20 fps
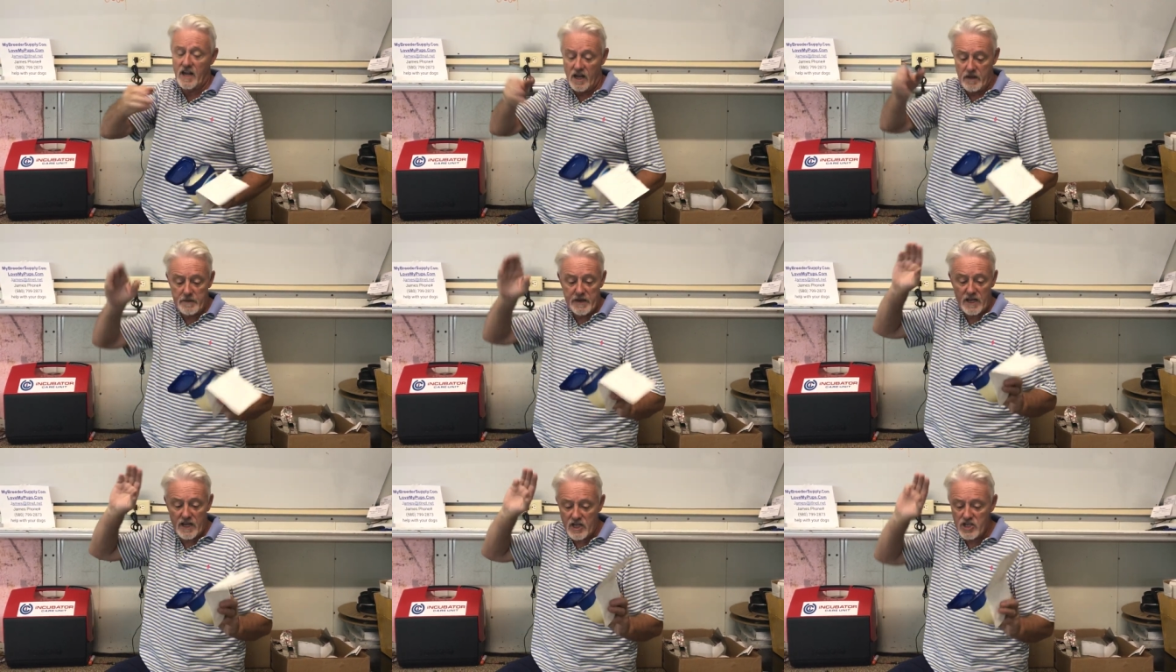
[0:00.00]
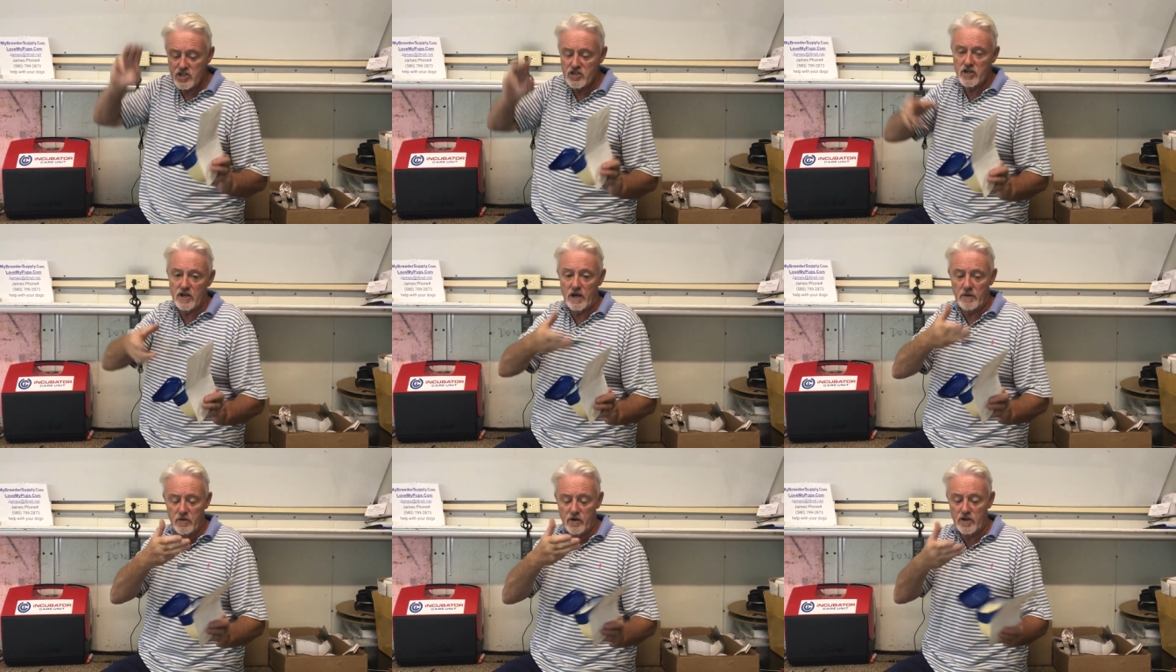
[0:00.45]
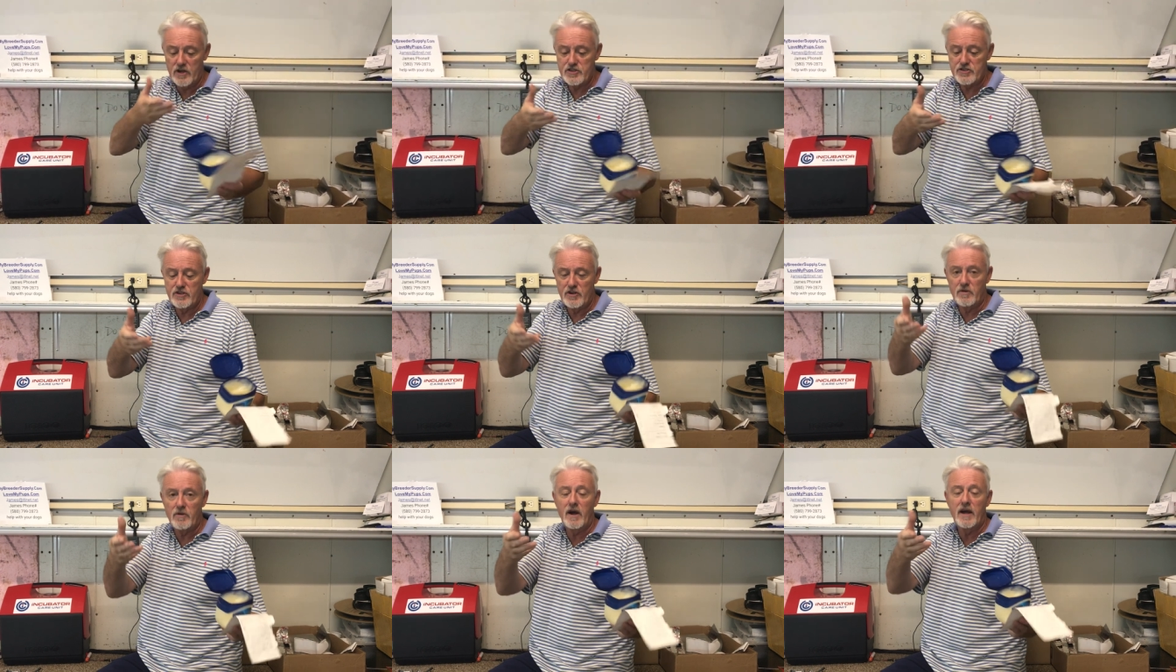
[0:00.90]
I mean a good, I don't want
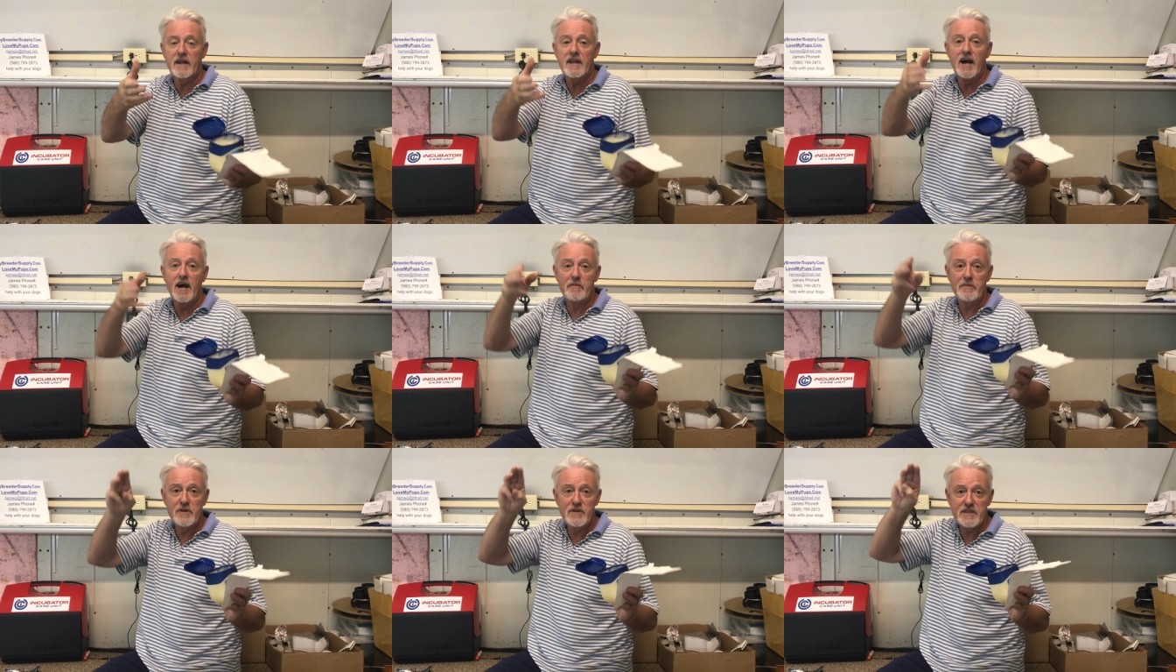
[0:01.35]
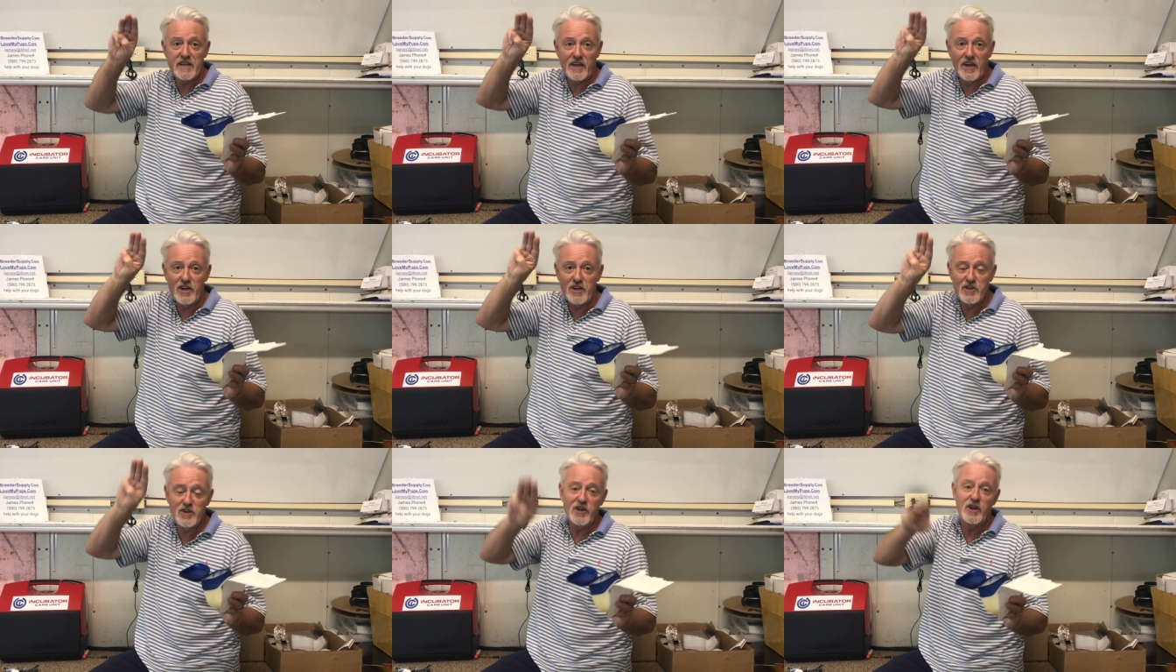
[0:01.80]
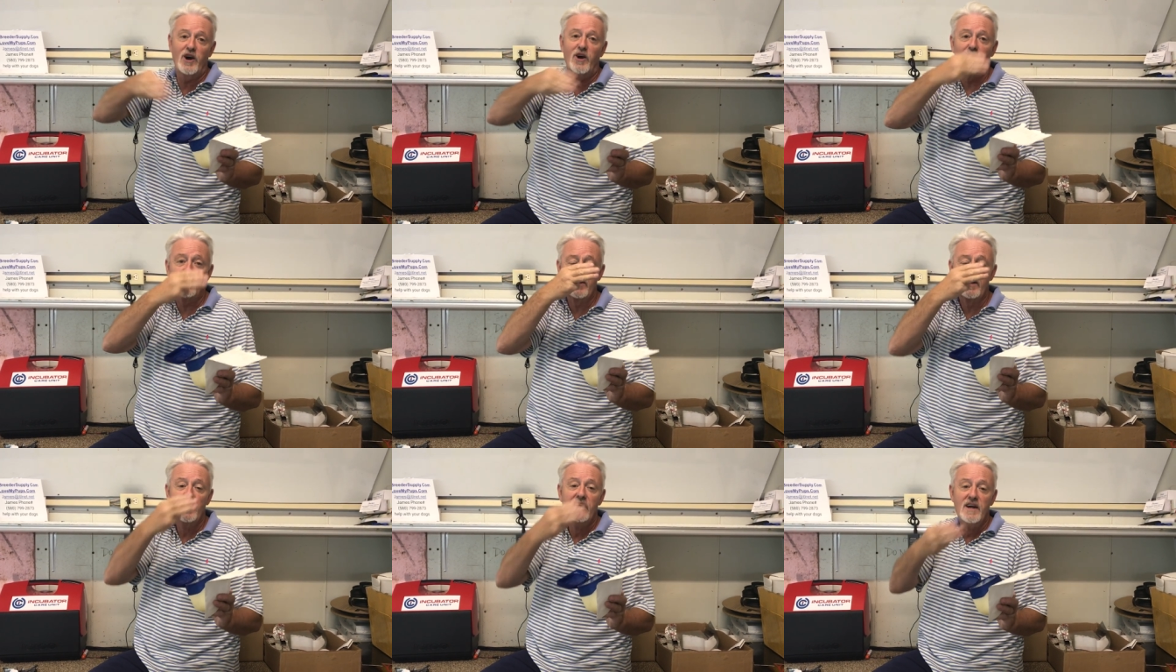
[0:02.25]
to do it right now, but you take a good
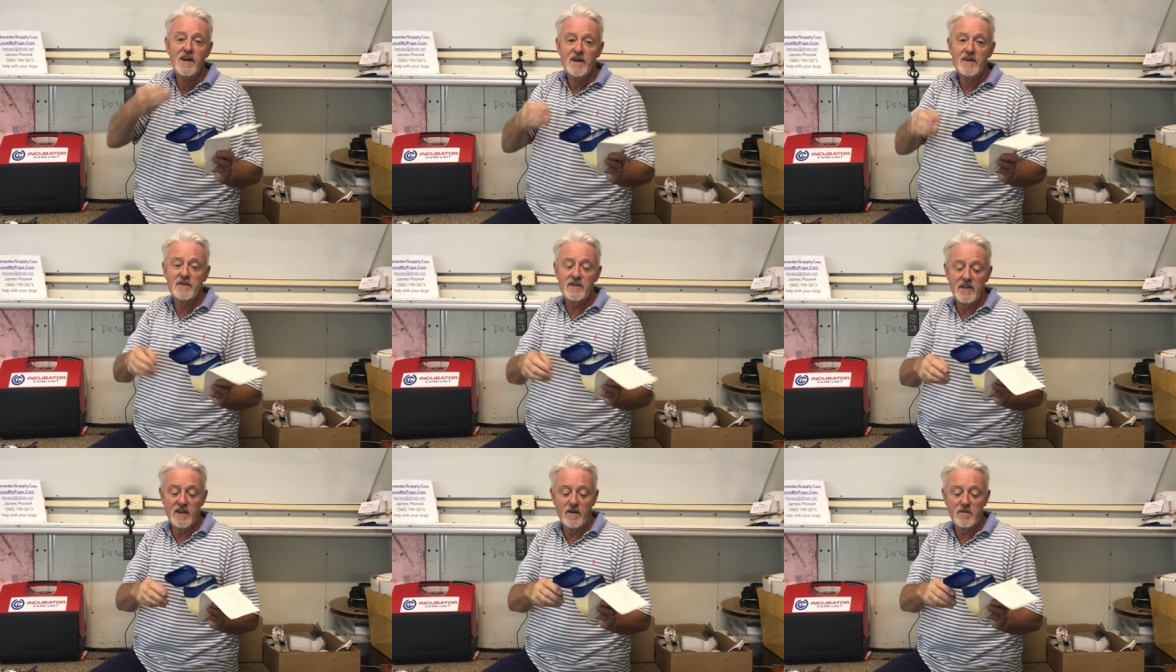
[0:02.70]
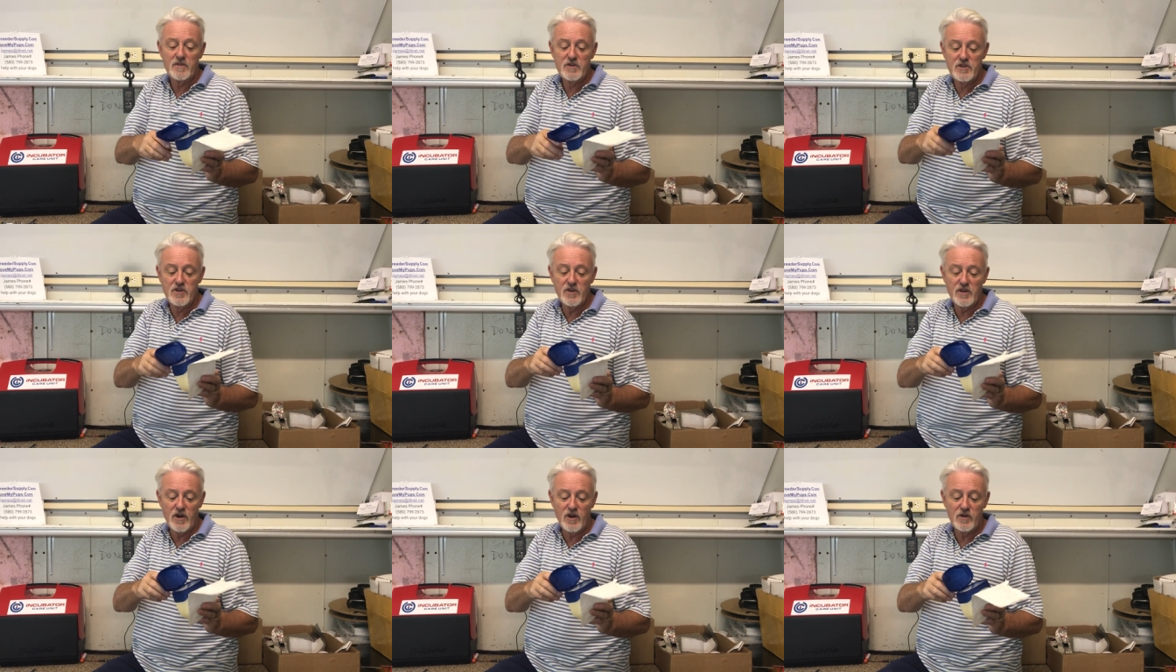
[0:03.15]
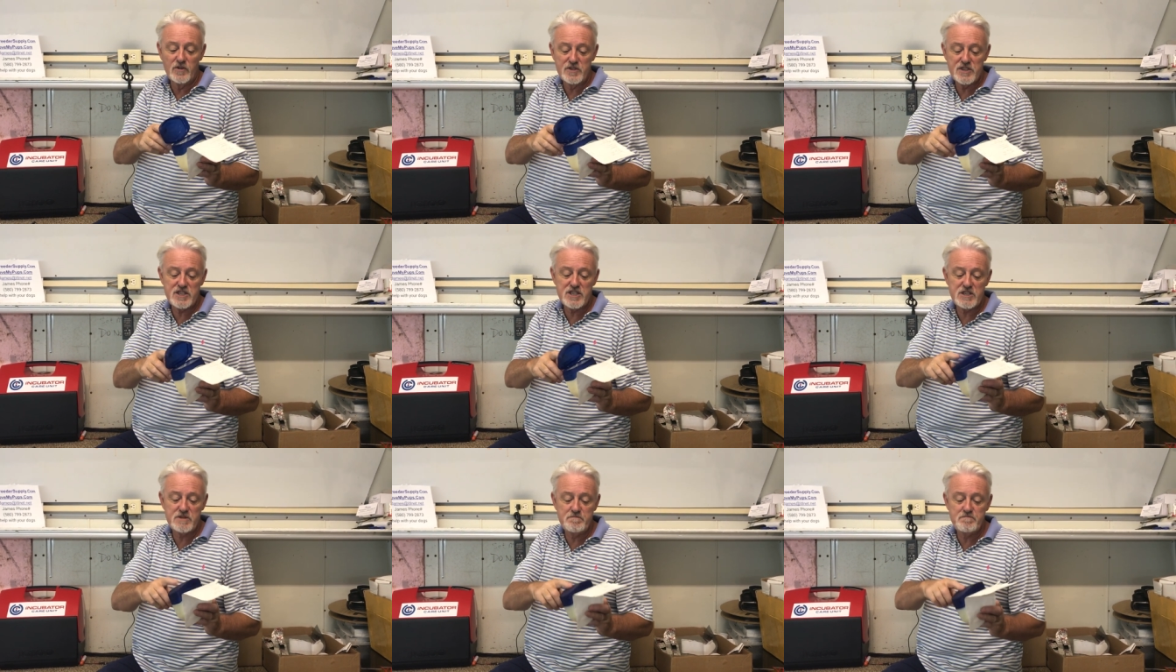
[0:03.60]
old, you know, good old
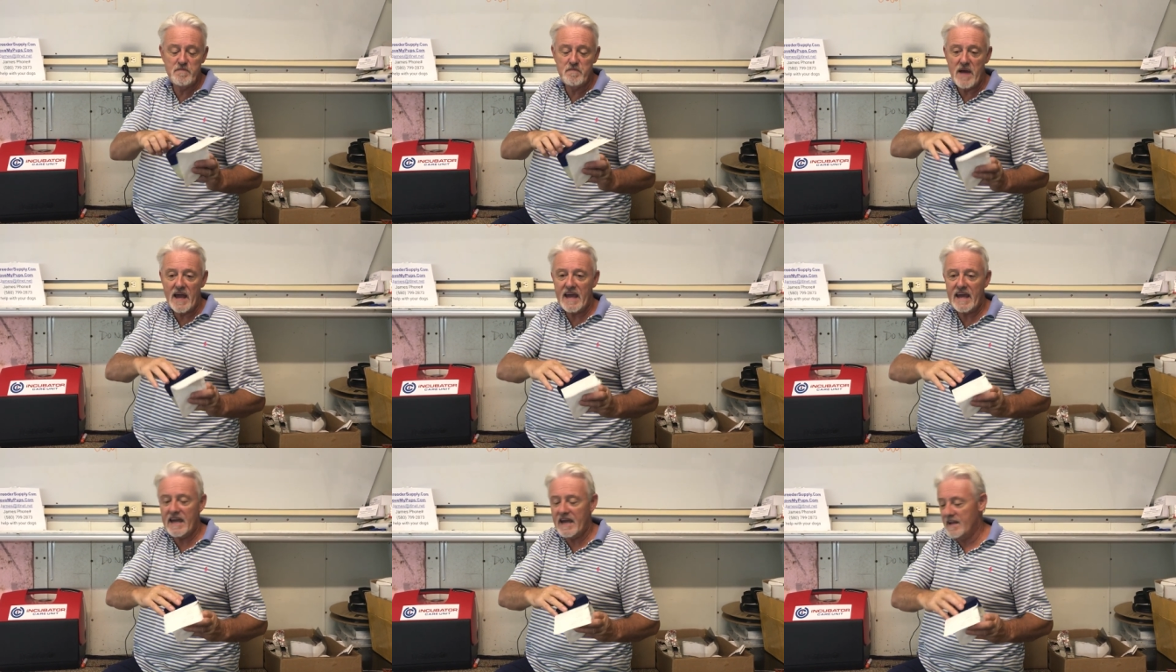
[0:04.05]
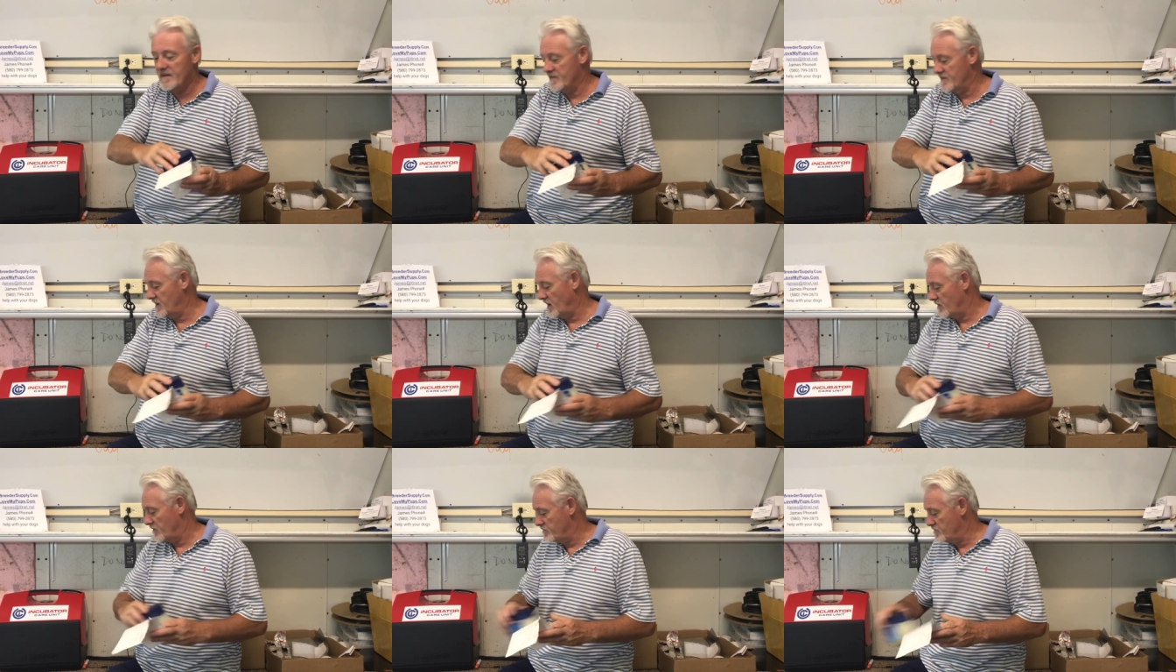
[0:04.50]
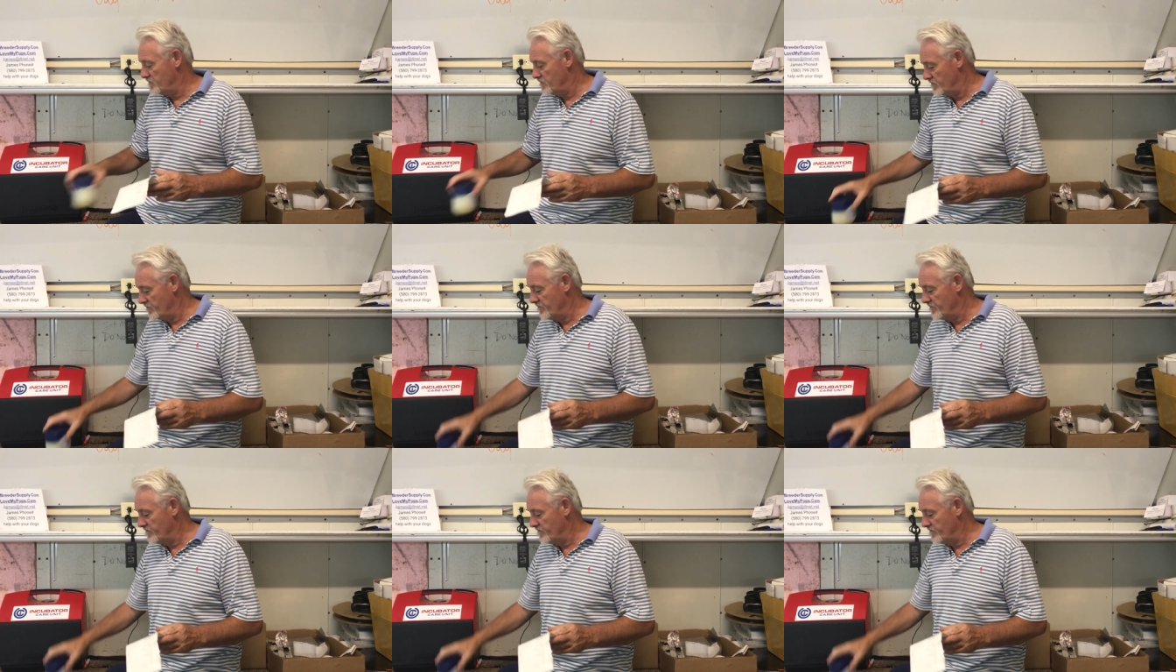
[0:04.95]
hand, you know,